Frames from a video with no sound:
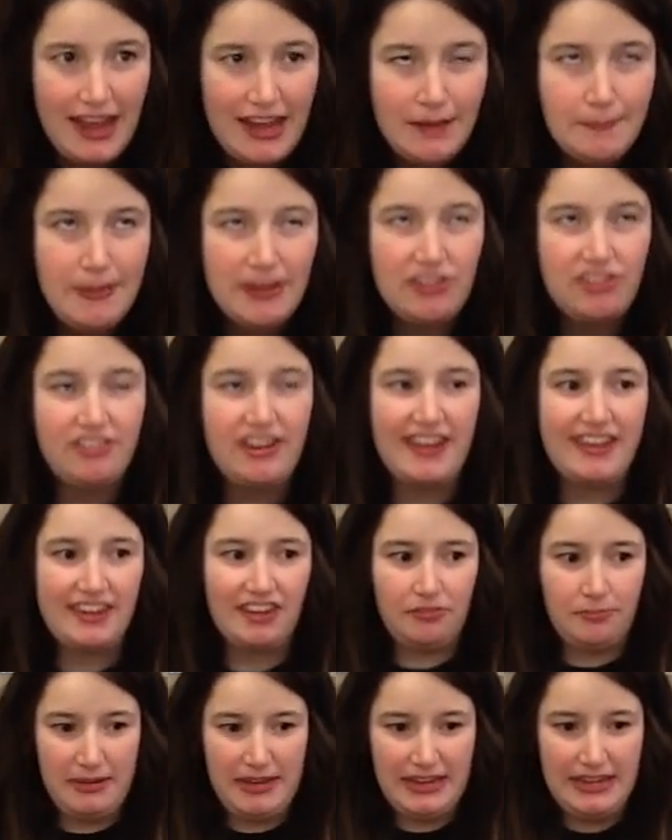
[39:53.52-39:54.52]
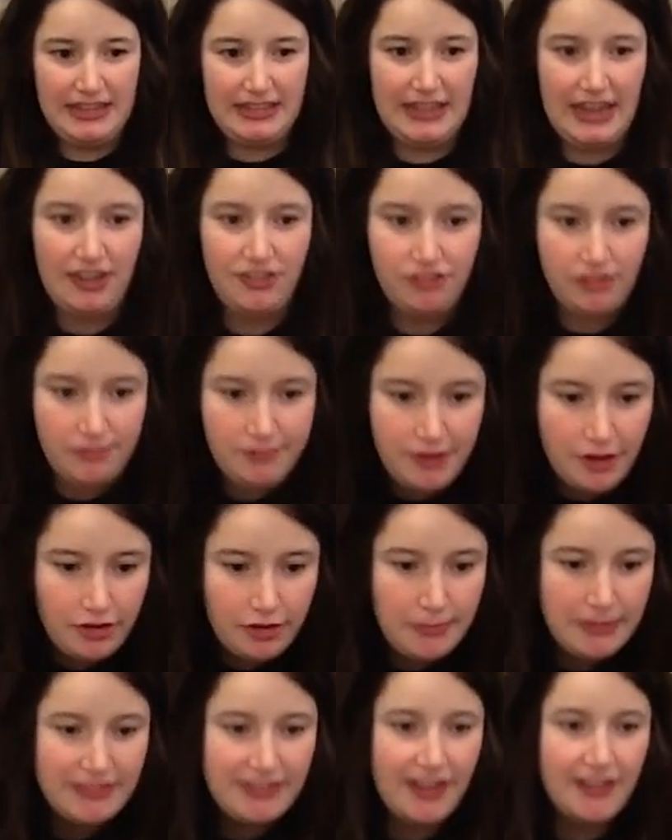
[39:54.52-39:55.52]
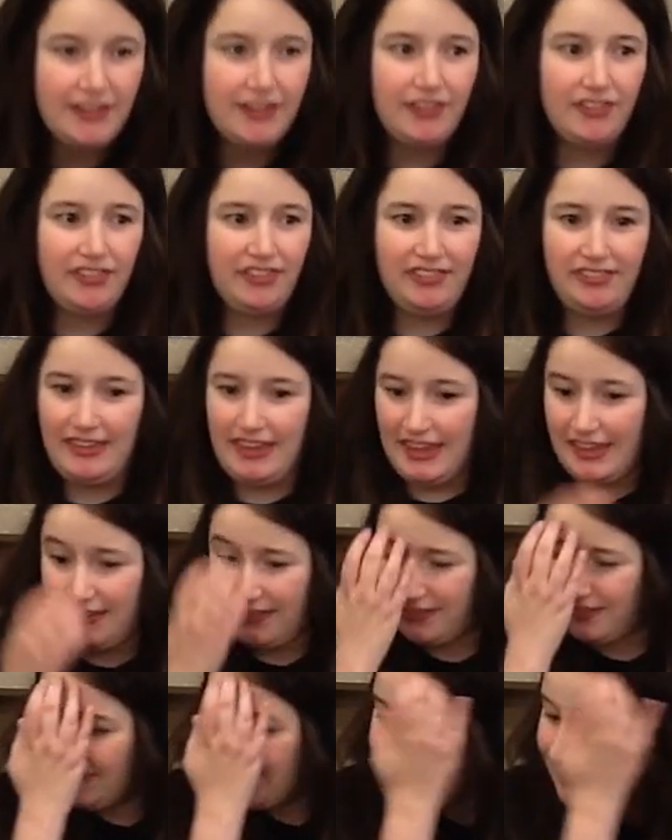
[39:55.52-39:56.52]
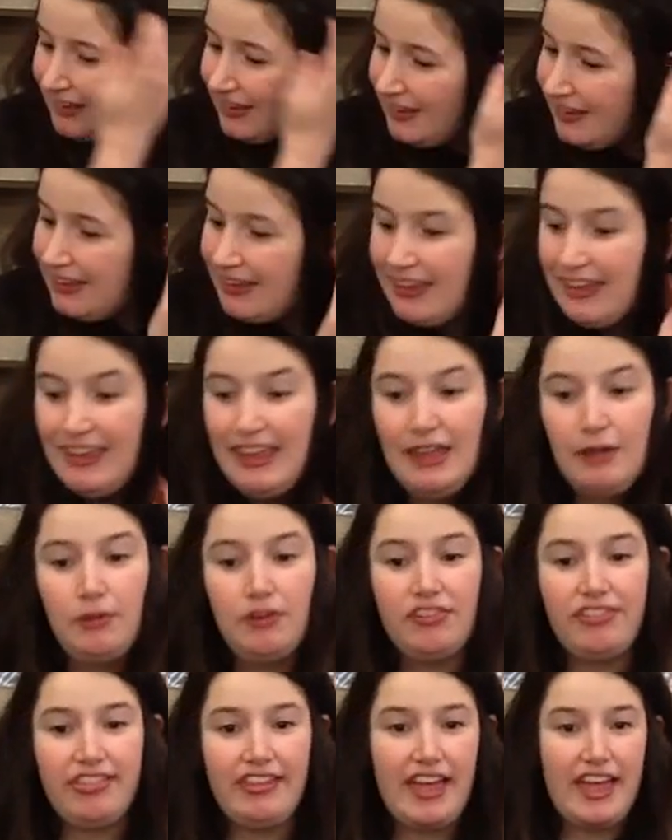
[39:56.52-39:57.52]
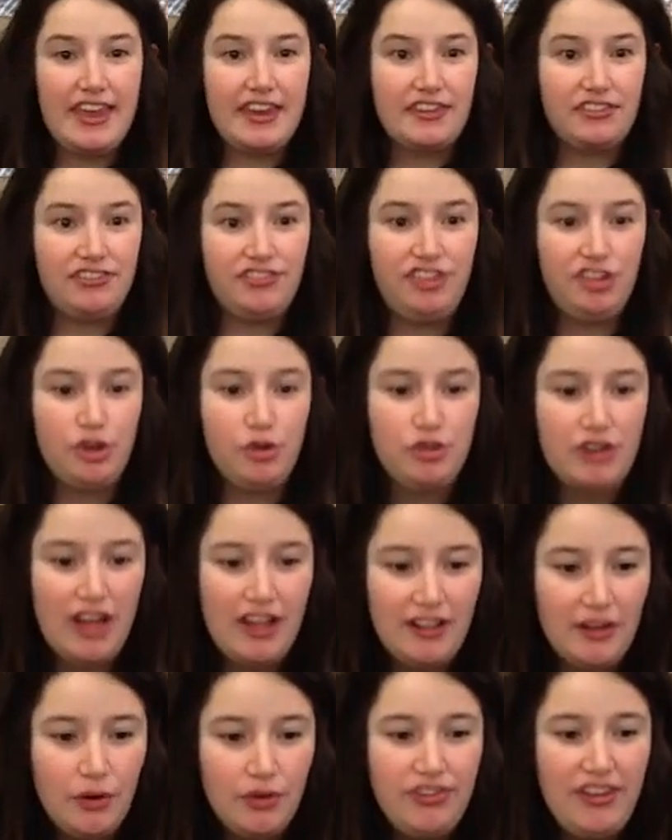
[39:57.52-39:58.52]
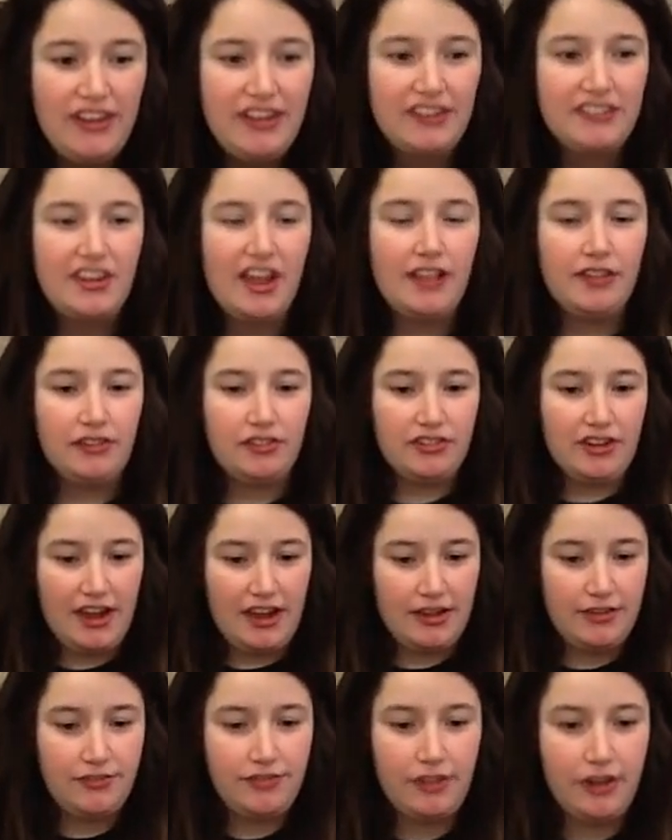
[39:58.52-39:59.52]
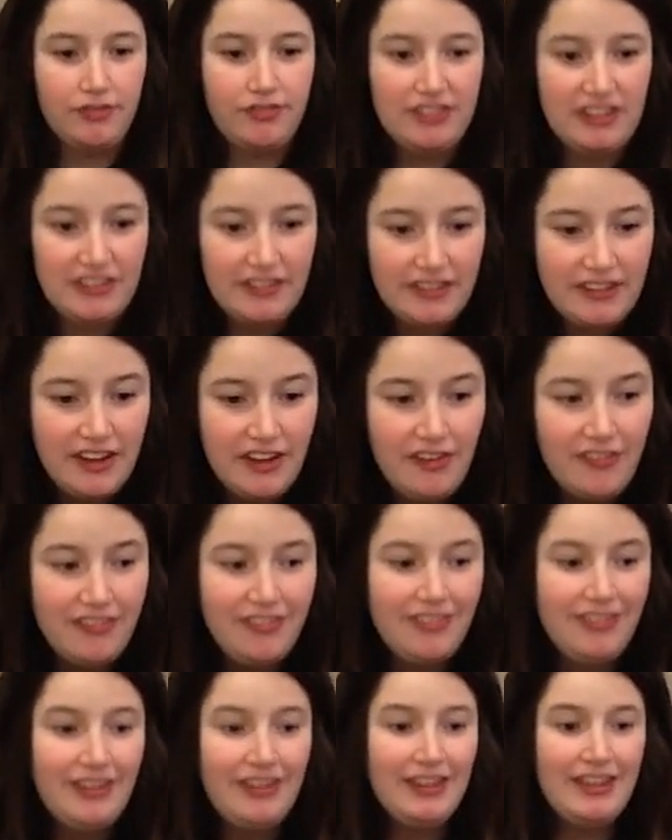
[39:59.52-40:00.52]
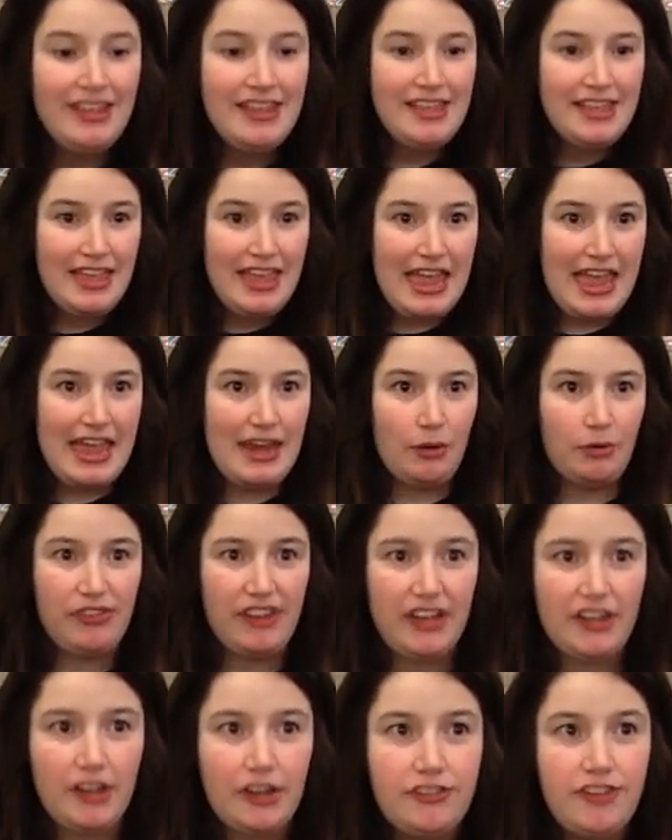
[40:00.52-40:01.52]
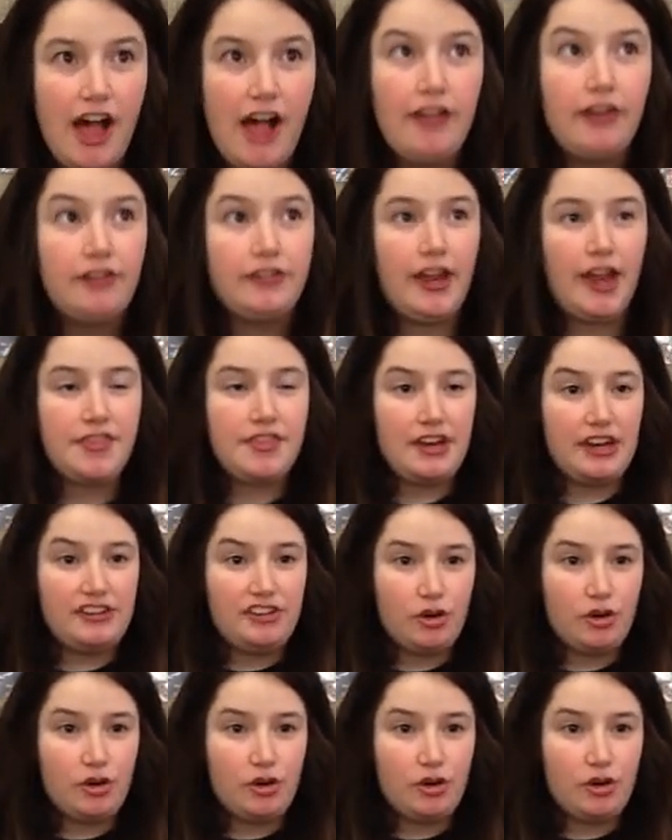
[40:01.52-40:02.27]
a picture taken of me eating an ice cream cone at McDonald's, and it was $2, it was $1.09 for a vanilla cone. And it was $1.09 that I